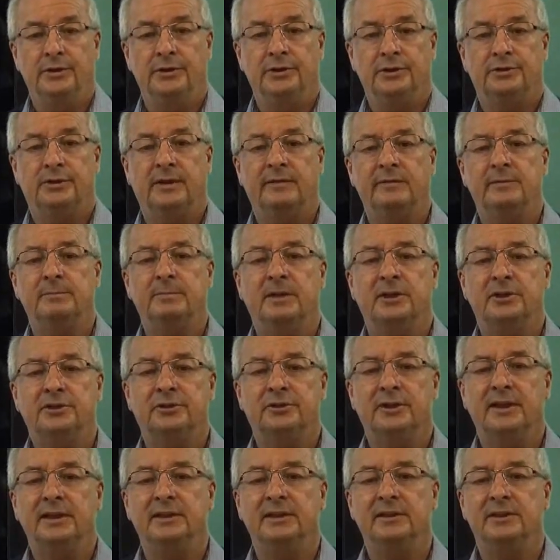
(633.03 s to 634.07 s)
Travelling by
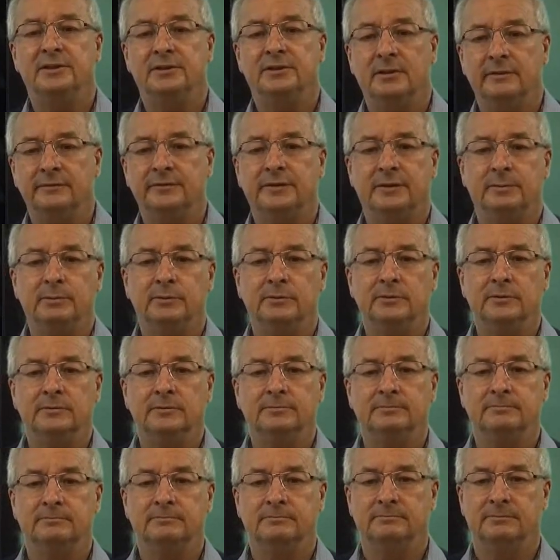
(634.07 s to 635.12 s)
train is comfortable,
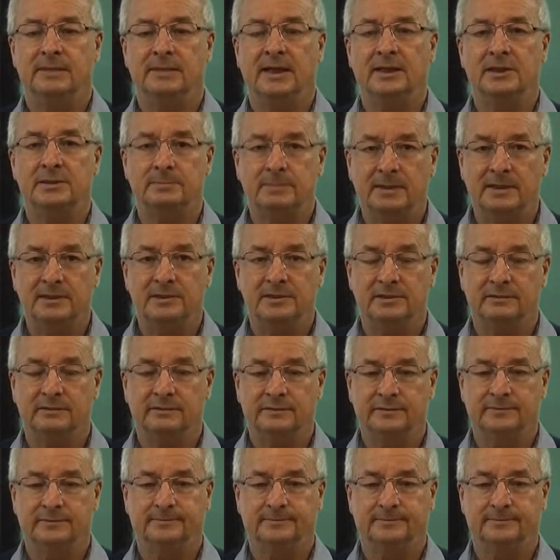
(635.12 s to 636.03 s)
expensive.